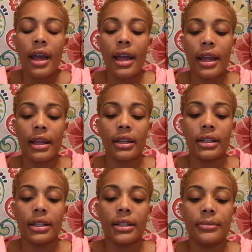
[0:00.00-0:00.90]

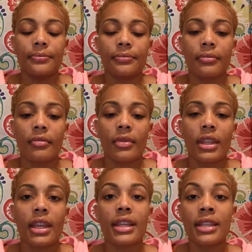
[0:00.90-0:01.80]
And
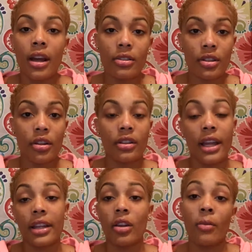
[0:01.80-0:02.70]
he tells her
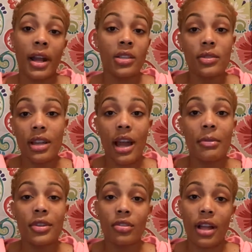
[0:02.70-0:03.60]
go back to a time
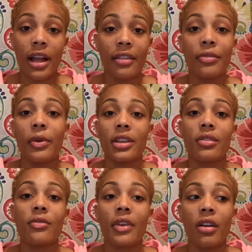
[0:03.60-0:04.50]
in your life when you
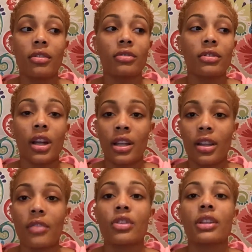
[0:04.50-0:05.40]
felt
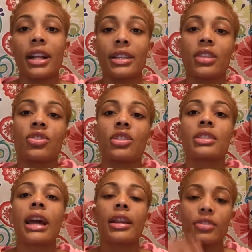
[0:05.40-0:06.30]
unloved and neglected, and she just
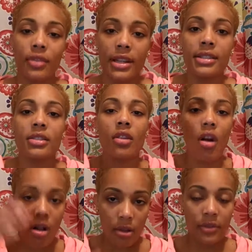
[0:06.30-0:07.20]
kind of traces
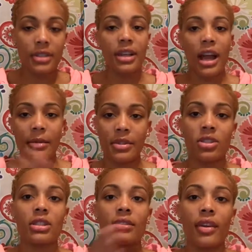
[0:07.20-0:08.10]
all of the time that
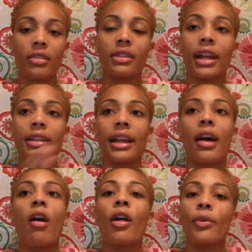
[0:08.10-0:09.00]
she's felt like that
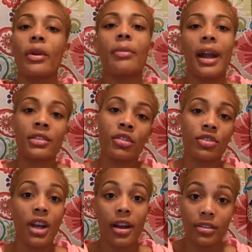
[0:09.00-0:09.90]
all the way back to her
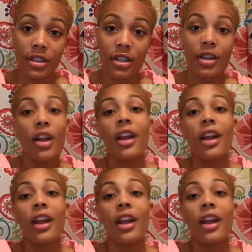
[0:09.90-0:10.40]
childhood